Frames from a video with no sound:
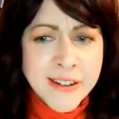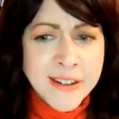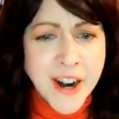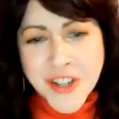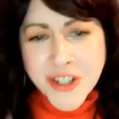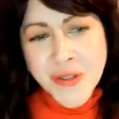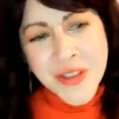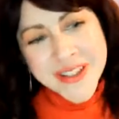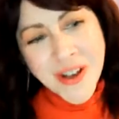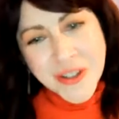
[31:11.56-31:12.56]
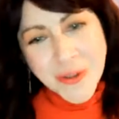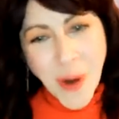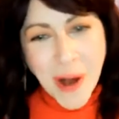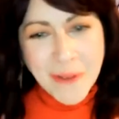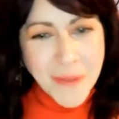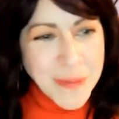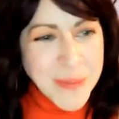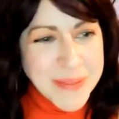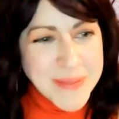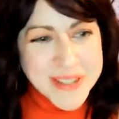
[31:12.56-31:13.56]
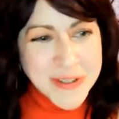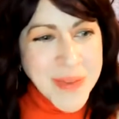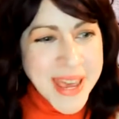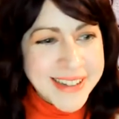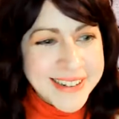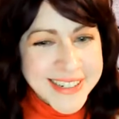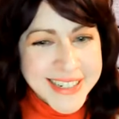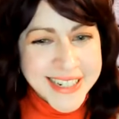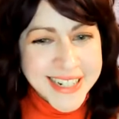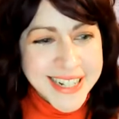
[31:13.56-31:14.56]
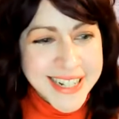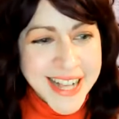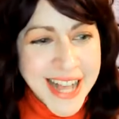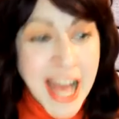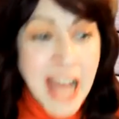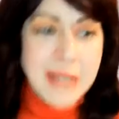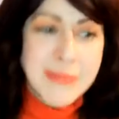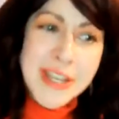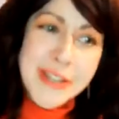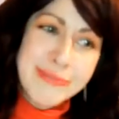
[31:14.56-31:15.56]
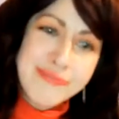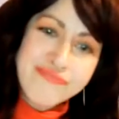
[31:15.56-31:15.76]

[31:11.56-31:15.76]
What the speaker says: Are you sure that's all you want from me, Mr. Man? I mean...